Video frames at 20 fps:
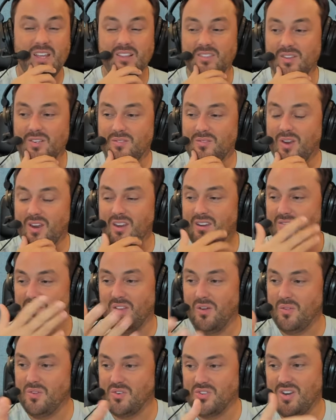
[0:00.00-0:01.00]
And
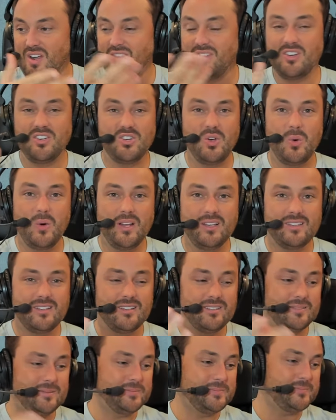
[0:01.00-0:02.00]
even though there's nothing to
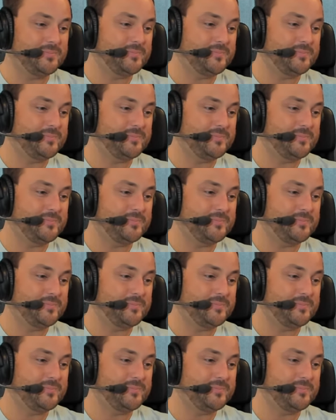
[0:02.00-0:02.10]
it?